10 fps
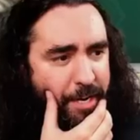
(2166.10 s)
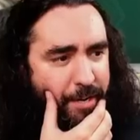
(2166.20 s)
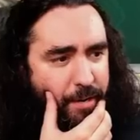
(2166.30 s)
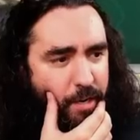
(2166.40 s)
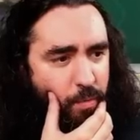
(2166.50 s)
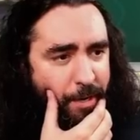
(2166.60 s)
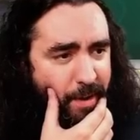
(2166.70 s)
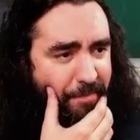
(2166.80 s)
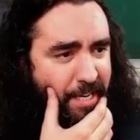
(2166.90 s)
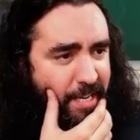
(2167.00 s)
here. We do
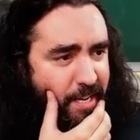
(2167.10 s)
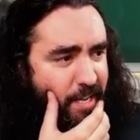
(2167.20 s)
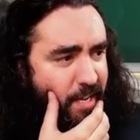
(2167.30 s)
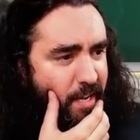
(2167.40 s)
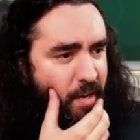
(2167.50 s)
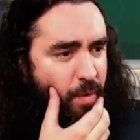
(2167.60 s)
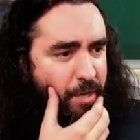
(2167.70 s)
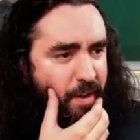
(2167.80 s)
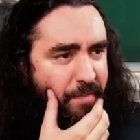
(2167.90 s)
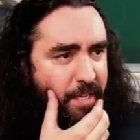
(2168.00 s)
have the, uh, we
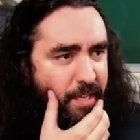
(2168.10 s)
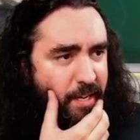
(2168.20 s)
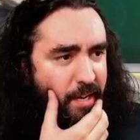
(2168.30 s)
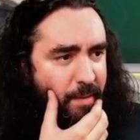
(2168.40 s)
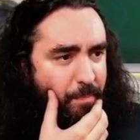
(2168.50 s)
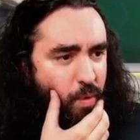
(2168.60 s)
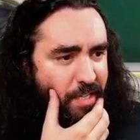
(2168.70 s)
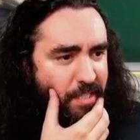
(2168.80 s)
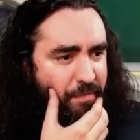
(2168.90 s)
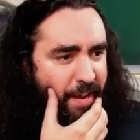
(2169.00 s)
do have the, um,
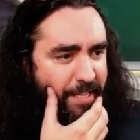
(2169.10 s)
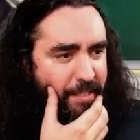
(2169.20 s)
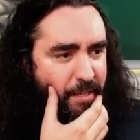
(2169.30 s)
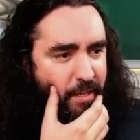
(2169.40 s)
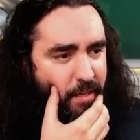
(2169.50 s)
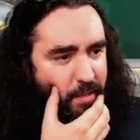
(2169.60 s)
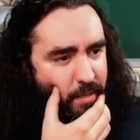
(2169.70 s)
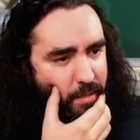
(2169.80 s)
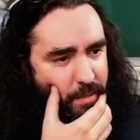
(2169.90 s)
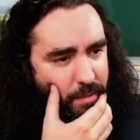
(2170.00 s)
what's his face?
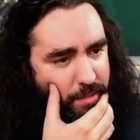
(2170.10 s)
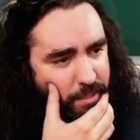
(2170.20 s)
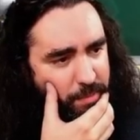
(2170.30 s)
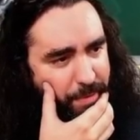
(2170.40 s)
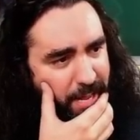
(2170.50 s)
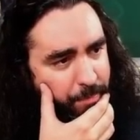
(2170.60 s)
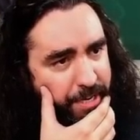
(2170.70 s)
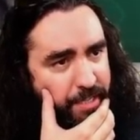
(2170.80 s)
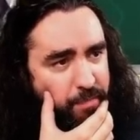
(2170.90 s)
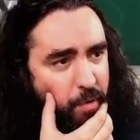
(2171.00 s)
The Spell
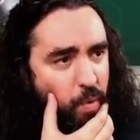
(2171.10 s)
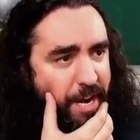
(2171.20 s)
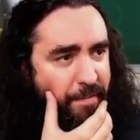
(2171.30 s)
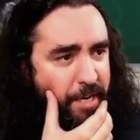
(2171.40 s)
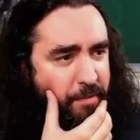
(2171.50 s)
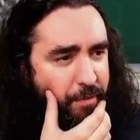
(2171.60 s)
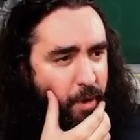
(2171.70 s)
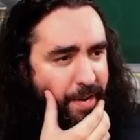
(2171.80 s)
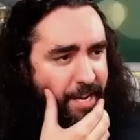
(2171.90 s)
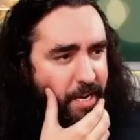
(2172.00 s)
Pierce for whatever they're
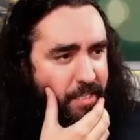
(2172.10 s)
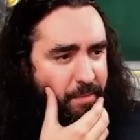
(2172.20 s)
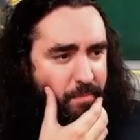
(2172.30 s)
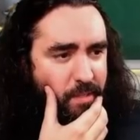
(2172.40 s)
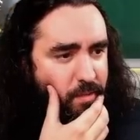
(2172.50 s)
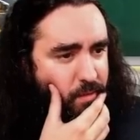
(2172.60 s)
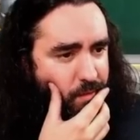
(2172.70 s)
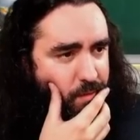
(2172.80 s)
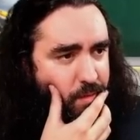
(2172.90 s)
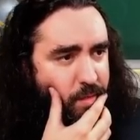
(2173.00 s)
throwing at us.
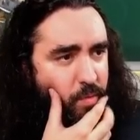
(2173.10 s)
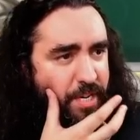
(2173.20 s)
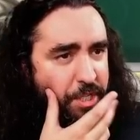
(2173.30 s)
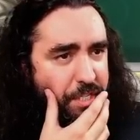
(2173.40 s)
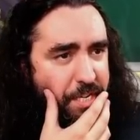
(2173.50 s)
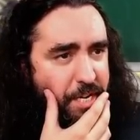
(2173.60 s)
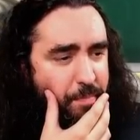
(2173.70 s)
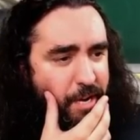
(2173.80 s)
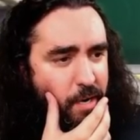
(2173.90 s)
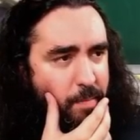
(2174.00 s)
We just need to
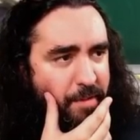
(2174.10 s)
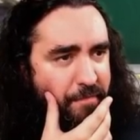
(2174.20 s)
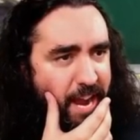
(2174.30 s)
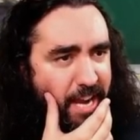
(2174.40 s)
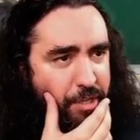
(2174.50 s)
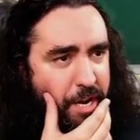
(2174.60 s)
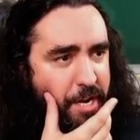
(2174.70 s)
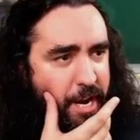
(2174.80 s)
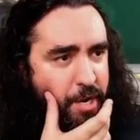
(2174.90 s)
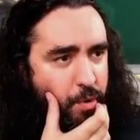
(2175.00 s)
be a little bit faster than
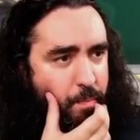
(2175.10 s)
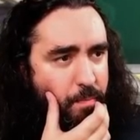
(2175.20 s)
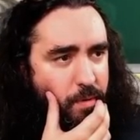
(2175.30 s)
they do.